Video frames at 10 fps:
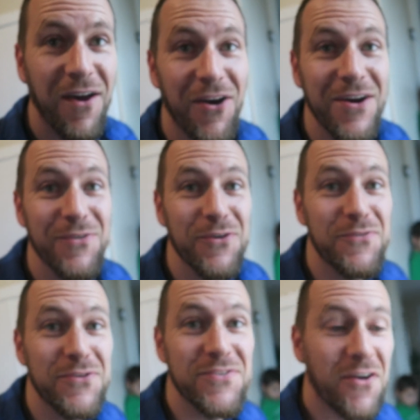Alright, well
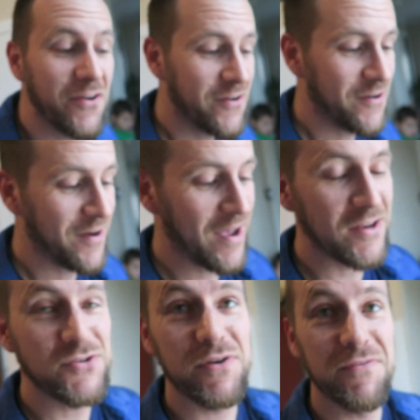if you saw our
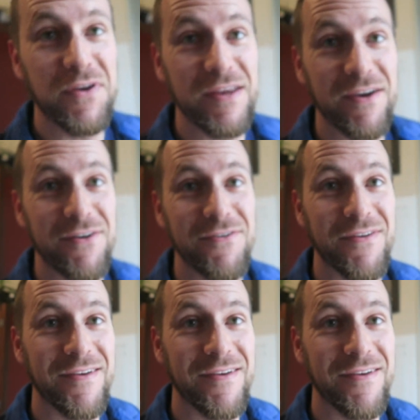hatchery video,